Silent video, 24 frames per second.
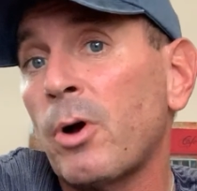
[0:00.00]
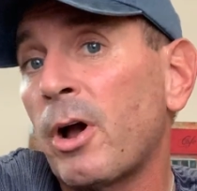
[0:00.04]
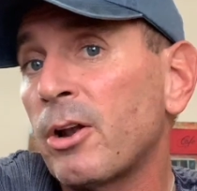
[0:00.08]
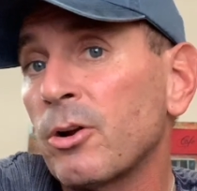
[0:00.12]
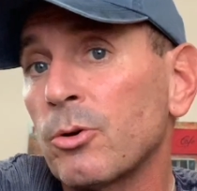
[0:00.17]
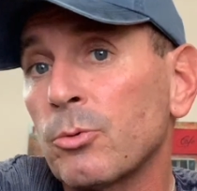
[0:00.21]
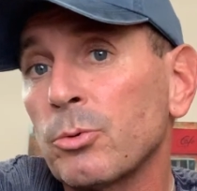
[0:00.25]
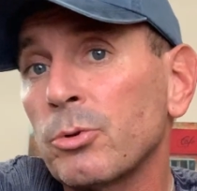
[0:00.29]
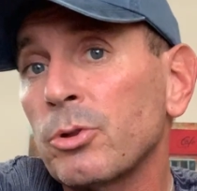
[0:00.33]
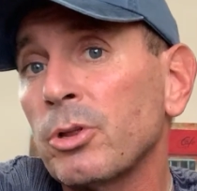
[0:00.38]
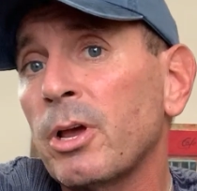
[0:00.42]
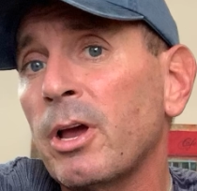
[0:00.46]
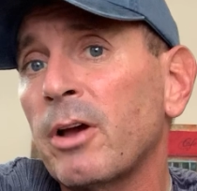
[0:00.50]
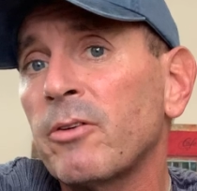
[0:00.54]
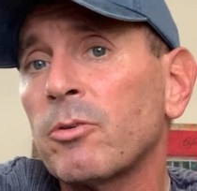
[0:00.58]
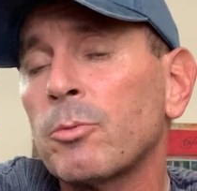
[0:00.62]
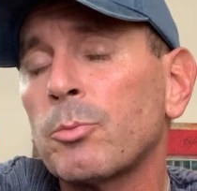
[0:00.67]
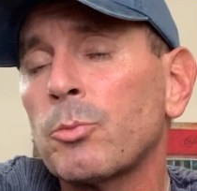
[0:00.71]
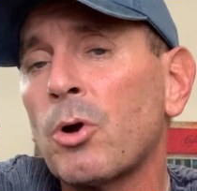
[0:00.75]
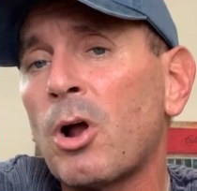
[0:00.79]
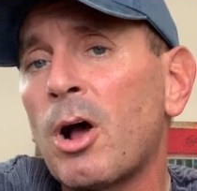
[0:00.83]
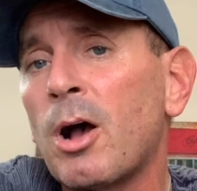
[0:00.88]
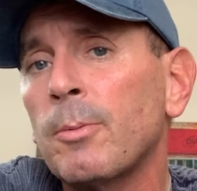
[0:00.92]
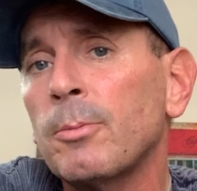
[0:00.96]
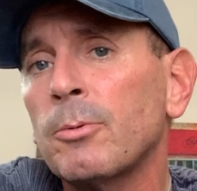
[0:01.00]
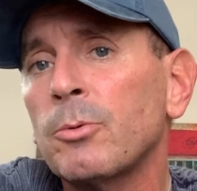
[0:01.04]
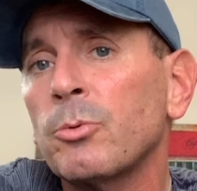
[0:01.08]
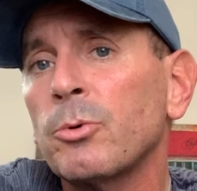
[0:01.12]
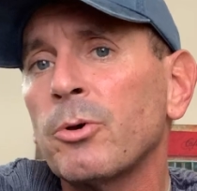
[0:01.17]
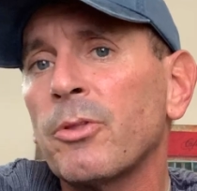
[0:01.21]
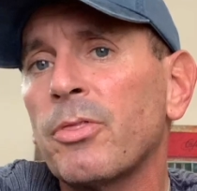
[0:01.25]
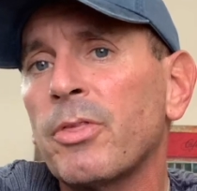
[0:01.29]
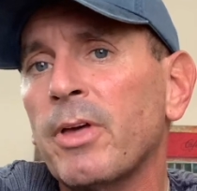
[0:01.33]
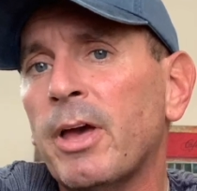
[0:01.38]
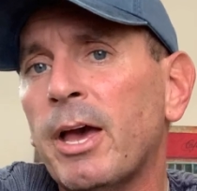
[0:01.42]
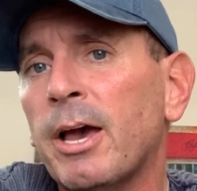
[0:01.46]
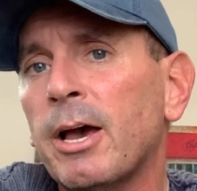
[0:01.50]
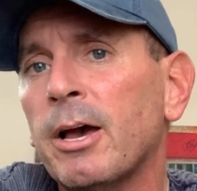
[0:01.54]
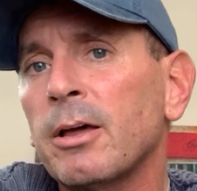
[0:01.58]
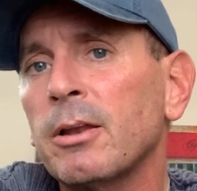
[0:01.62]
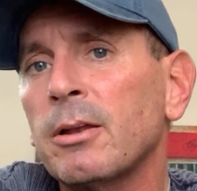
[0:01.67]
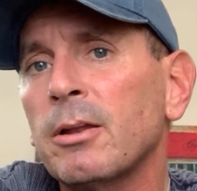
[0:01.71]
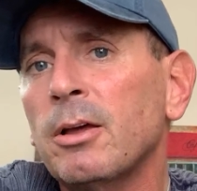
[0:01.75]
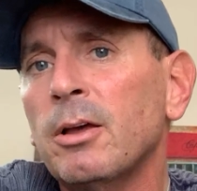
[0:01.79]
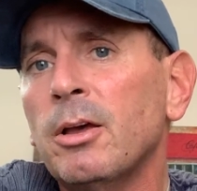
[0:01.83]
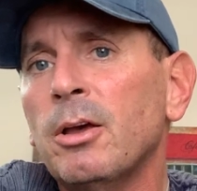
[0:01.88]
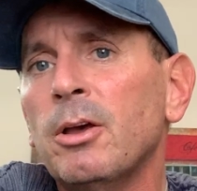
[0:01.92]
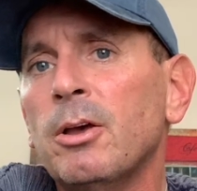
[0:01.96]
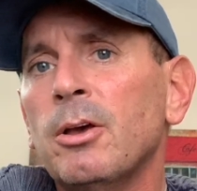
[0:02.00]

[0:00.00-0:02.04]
I don't really have a problem with that.